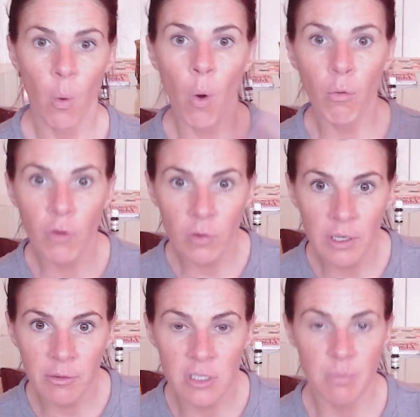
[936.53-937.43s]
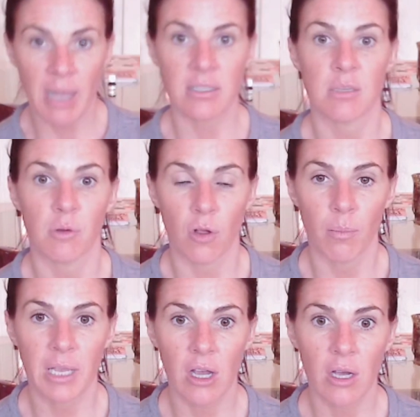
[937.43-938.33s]
overly responsible,
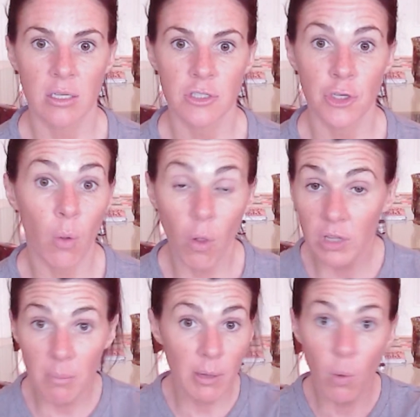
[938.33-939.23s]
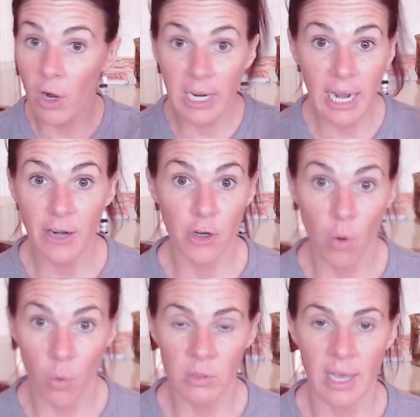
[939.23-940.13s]
because you'll only be working on your
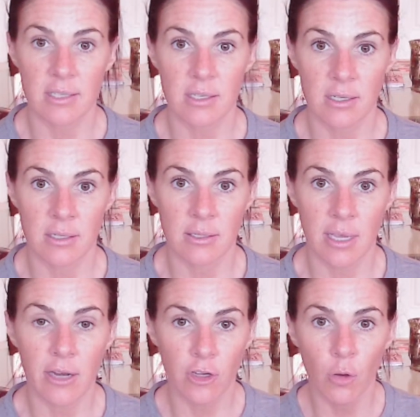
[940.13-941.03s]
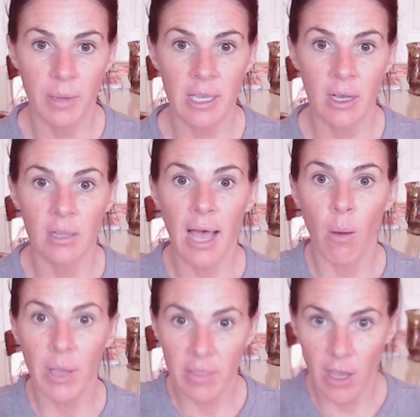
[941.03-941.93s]
own lessons and you'll be
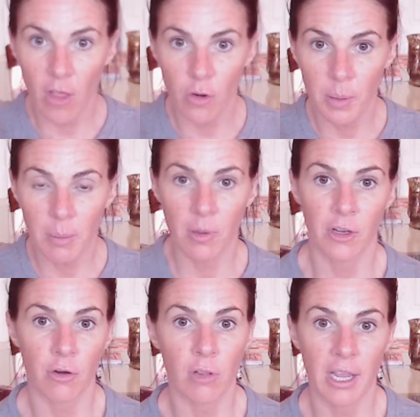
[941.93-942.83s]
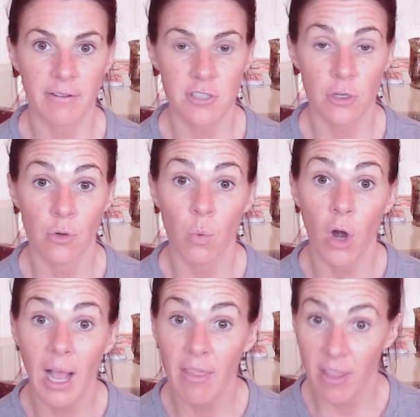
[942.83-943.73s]
allowing the other people in your life to
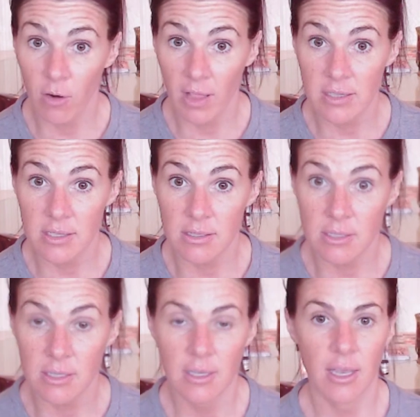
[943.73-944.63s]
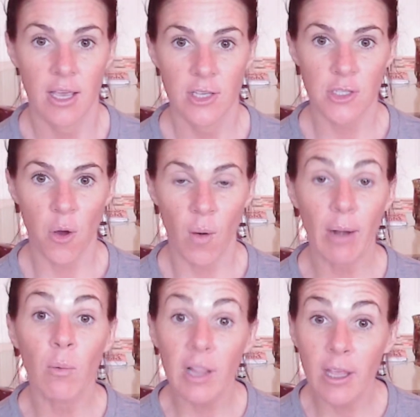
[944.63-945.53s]
work on their lessons. So I
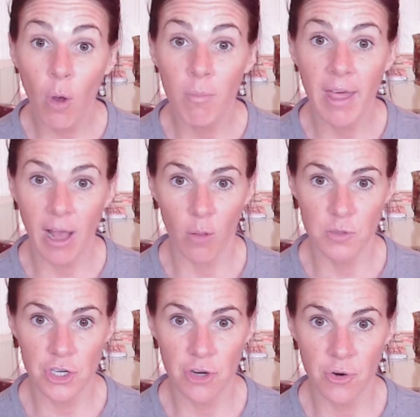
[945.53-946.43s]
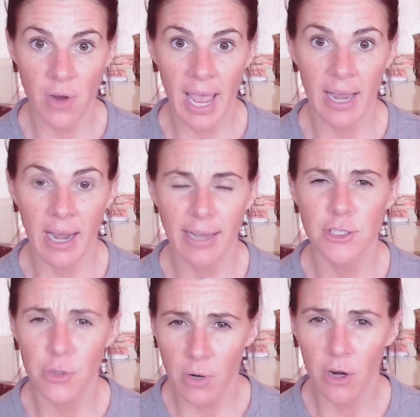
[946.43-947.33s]
really hope that helped you, and I
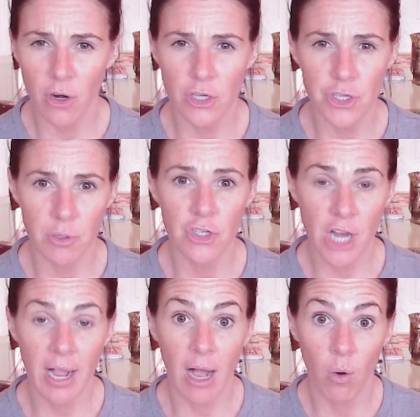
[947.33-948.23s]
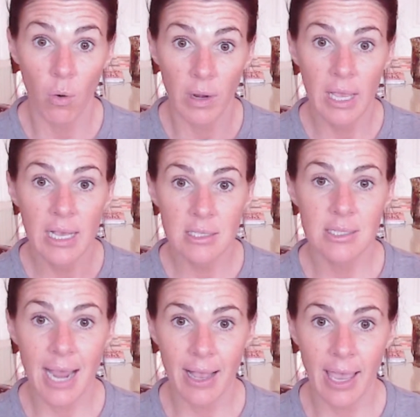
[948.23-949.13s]
do encourage you to check out
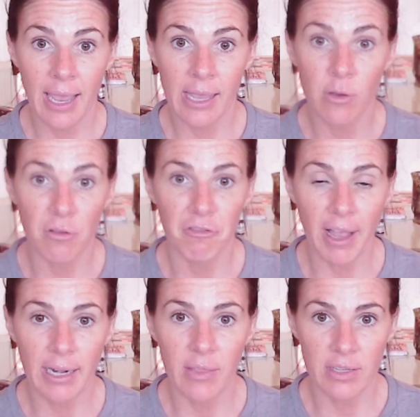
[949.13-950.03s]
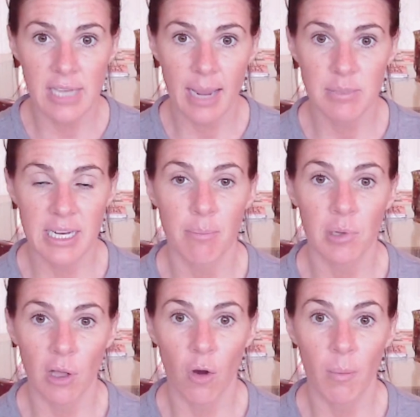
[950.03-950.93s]
Stack A. You can find it in the timestamp
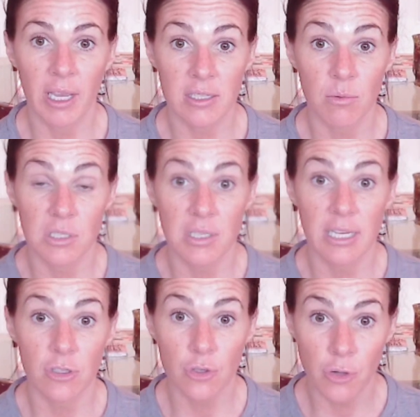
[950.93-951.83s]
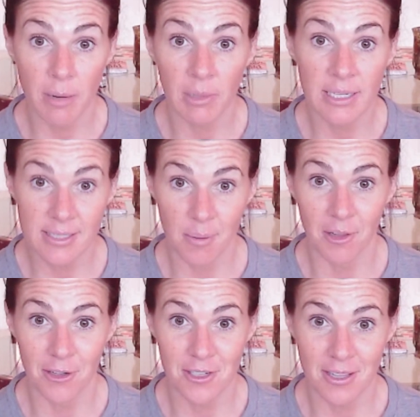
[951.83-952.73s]
below because it was extremely
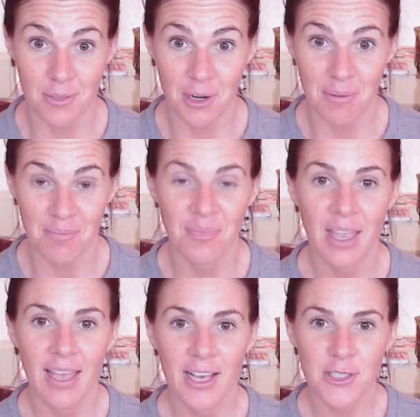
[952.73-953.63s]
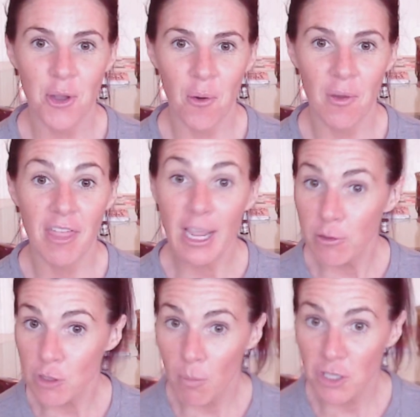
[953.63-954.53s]
similar to this one. So thank you
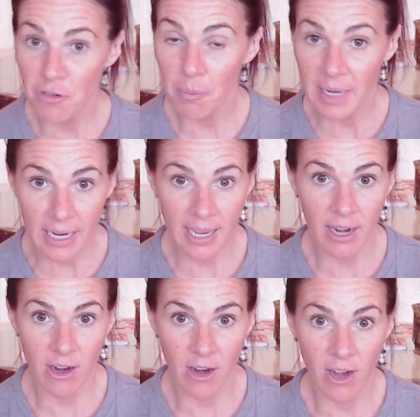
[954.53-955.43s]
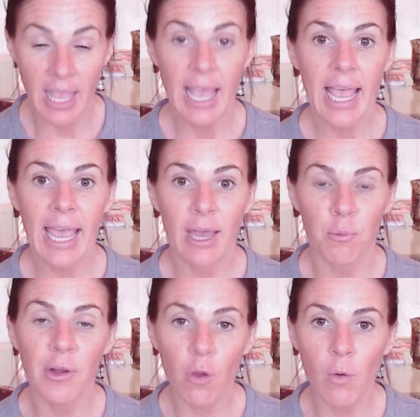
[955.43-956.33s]
so much for being here. And
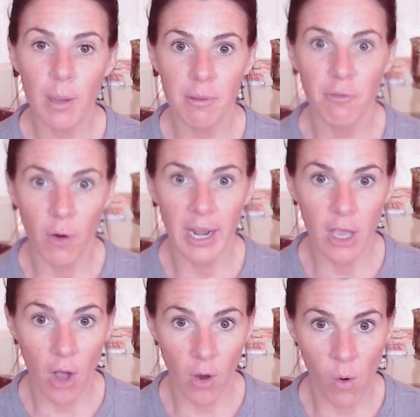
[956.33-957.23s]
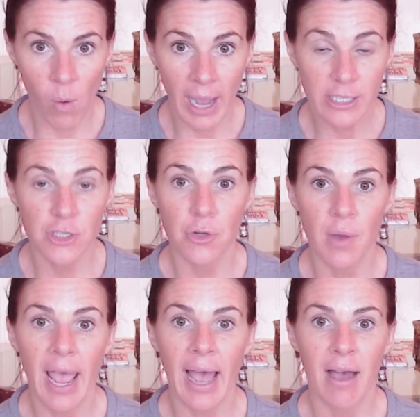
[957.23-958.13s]
real quick before I go, I do
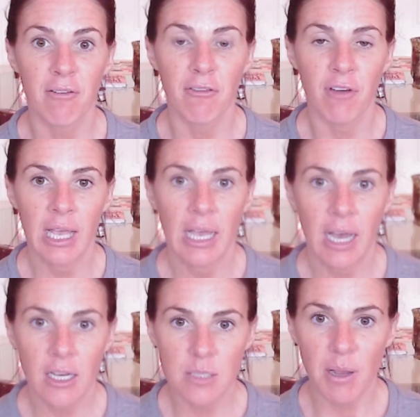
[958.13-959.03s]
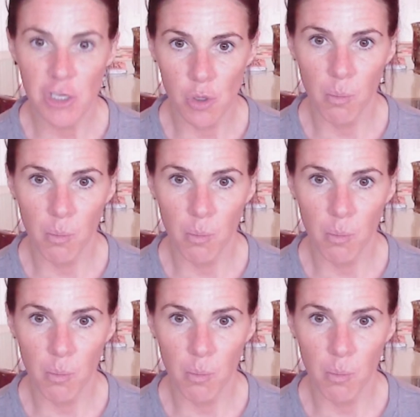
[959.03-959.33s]
have a special